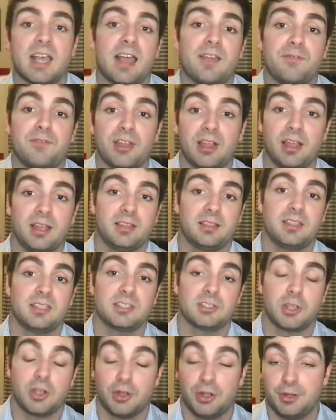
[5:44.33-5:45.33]
I feel like this
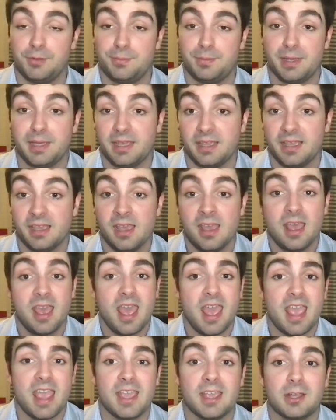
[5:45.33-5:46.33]
could be
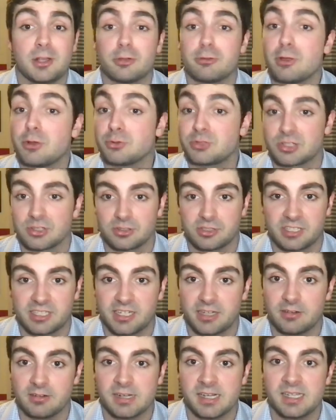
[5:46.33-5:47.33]
a closer
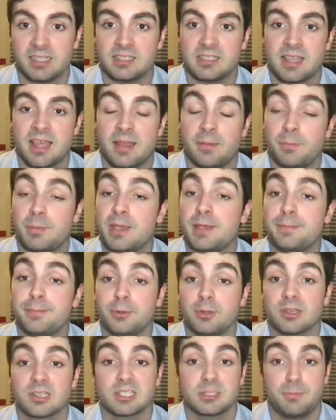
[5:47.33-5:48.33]
series than
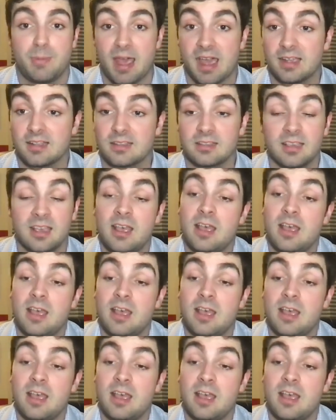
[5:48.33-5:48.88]
people expect.